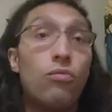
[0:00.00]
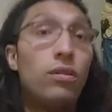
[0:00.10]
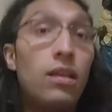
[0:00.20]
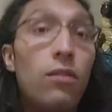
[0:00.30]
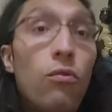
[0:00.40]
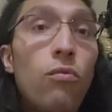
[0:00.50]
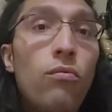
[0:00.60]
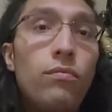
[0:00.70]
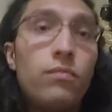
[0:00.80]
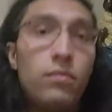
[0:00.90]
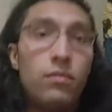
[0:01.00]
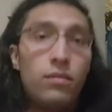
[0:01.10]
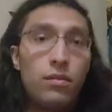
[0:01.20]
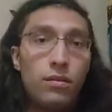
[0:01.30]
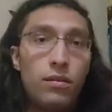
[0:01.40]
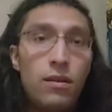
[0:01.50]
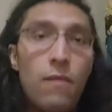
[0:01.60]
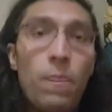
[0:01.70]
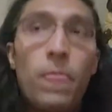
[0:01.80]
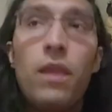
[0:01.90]
the Dilogun.
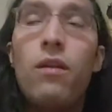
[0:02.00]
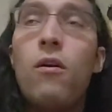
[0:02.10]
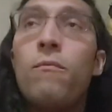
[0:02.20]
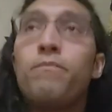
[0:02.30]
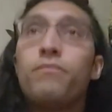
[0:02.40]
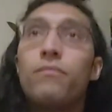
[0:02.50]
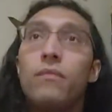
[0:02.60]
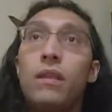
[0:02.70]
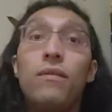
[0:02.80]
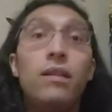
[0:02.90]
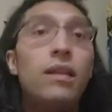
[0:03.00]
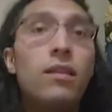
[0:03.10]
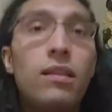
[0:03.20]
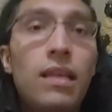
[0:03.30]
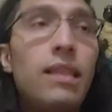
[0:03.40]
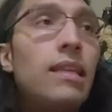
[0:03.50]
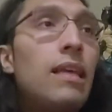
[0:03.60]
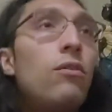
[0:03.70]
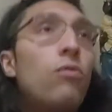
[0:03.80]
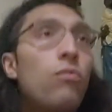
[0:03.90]
You know, even in the
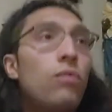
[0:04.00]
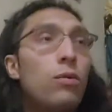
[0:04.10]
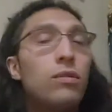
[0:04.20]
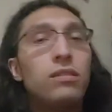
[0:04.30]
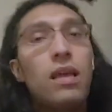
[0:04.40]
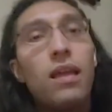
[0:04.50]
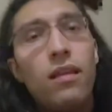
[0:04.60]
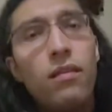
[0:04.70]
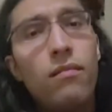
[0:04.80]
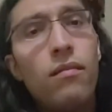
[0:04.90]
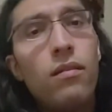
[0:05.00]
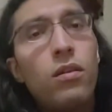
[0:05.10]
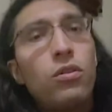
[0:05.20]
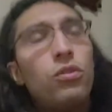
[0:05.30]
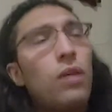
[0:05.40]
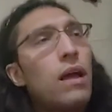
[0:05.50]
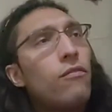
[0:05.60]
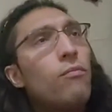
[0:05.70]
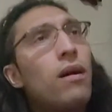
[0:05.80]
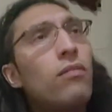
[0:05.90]
Dilogun, it would say, do you have
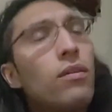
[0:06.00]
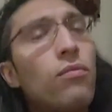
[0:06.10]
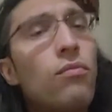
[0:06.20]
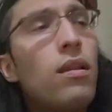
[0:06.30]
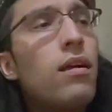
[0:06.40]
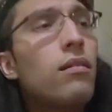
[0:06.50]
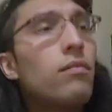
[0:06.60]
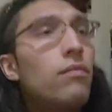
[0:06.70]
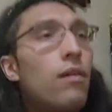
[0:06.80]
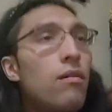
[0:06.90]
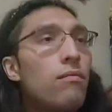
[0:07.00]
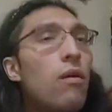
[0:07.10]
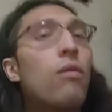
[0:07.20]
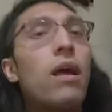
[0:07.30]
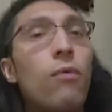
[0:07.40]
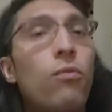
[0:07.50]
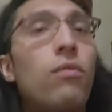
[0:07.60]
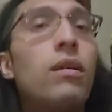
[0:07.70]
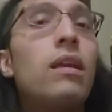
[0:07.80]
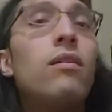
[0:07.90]
your Mano de Orula? No? Okay,
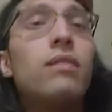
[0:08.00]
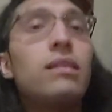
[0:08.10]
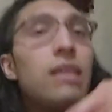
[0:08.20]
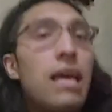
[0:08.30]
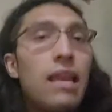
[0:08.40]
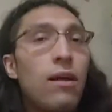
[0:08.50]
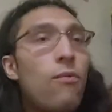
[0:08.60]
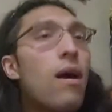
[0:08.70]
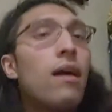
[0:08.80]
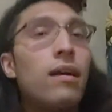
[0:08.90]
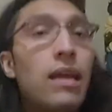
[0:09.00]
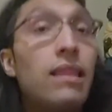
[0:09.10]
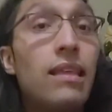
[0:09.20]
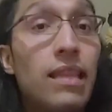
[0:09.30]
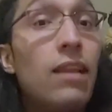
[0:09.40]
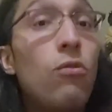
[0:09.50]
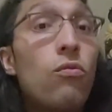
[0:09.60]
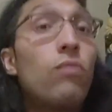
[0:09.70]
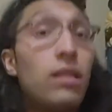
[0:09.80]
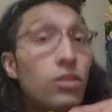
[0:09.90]
well here, dice Elegua in the
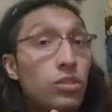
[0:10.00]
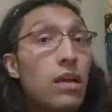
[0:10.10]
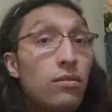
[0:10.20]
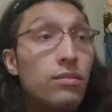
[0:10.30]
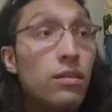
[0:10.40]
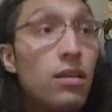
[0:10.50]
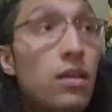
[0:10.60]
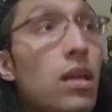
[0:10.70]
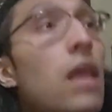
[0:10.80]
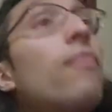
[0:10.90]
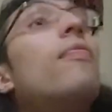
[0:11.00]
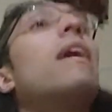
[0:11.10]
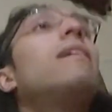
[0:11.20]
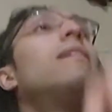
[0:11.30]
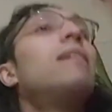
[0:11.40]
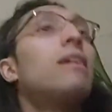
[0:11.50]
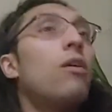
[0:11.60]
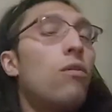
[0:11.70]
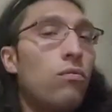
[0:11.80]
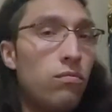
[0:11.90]
Dilogun, in the shells, that you need to
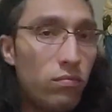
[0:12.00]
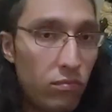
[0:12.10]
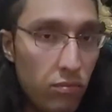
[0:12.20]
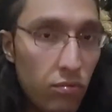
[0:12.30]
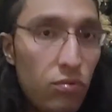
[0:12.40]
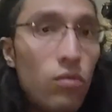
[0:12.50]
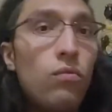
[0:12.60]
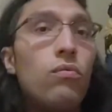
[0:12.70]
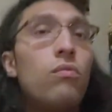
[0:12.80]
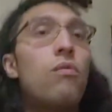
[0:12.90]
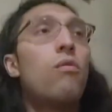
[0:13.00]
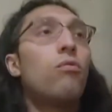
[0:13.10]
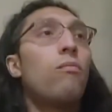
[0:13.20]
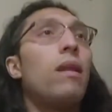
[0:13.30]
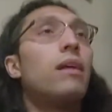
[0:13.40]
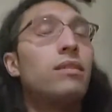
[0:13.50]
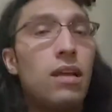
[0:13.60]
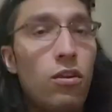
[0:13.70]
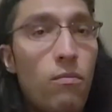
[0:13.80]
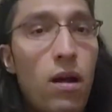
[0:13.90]
go to Orumila to
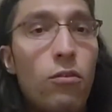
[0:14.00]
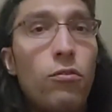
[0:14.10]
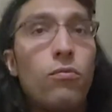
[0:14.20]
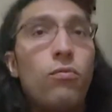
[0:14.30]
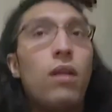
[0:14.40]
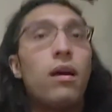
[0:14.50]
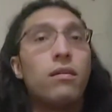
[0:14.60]
get your Mano de Orula.